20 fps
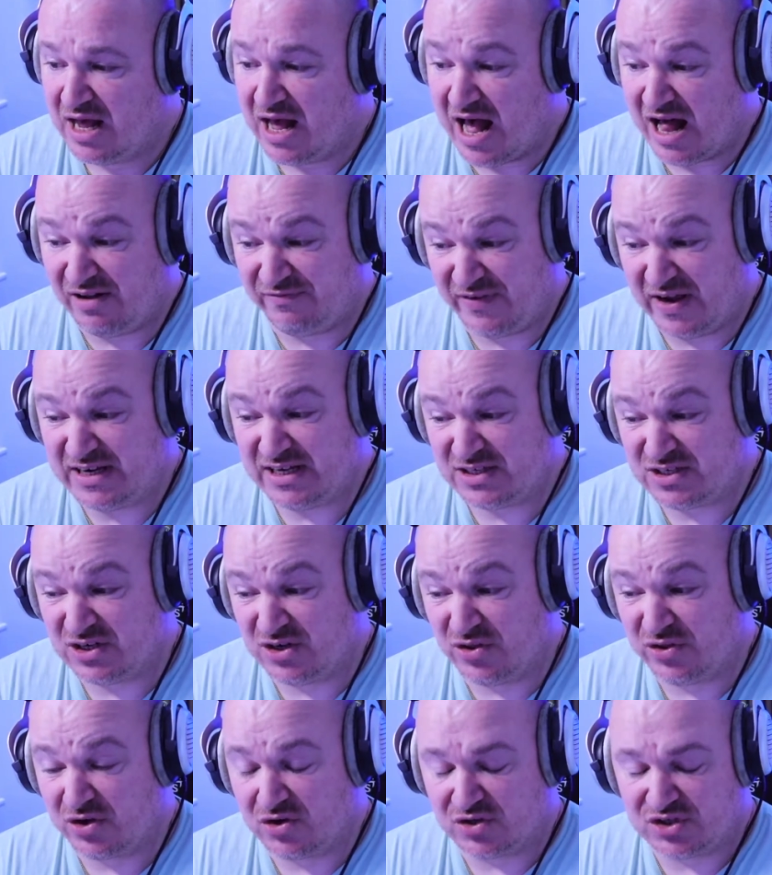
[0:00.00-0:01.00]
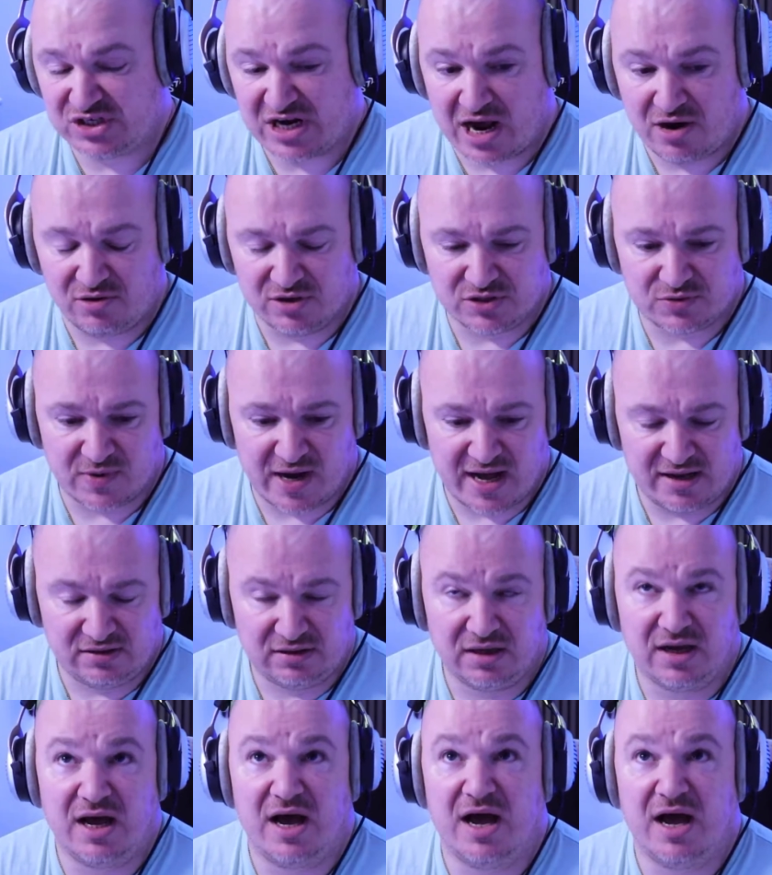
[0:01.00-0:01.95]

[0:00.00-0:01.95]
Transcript: Elvedi's another good shout as well,